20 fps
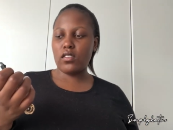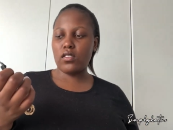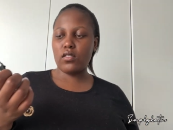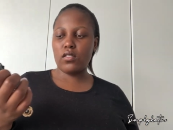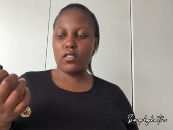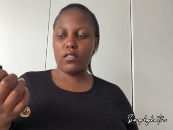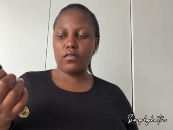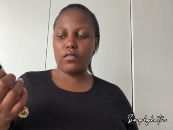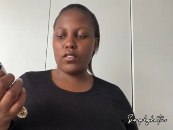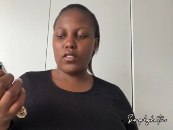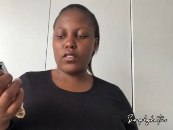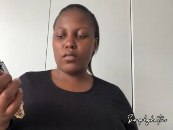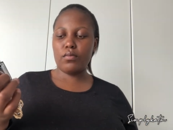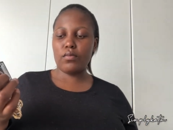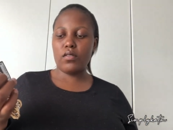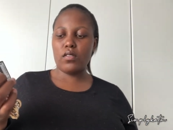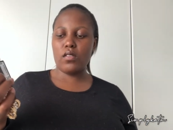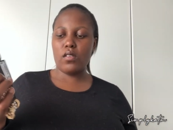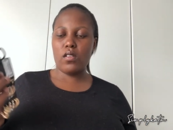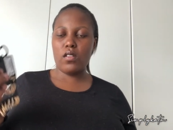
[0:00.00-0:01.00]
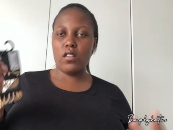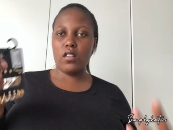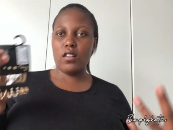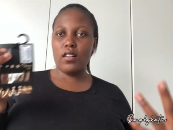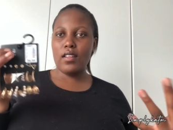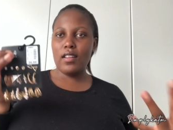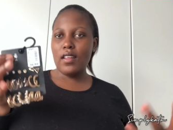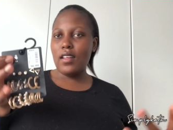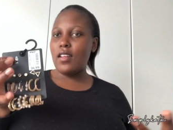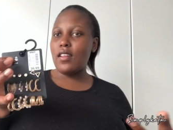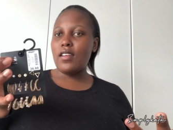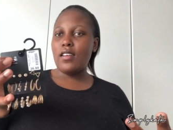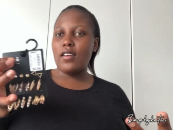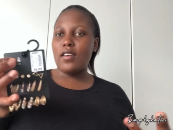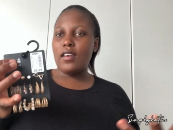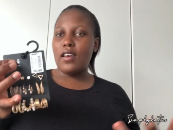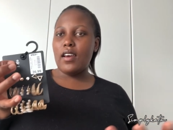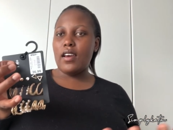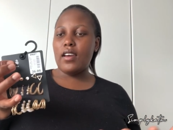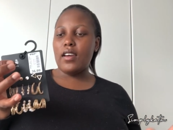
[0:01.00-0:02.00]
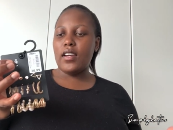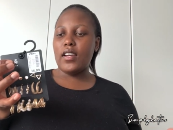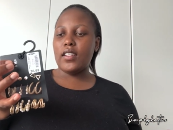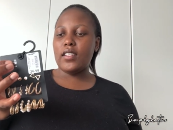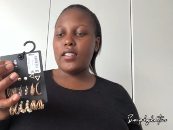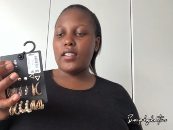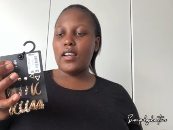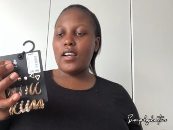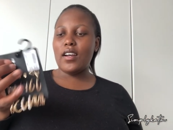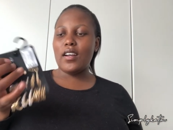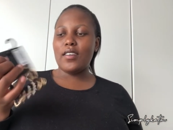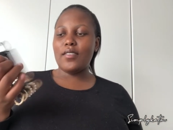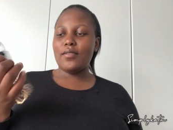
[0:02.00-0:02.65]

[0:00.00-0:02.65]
so affordable and yeah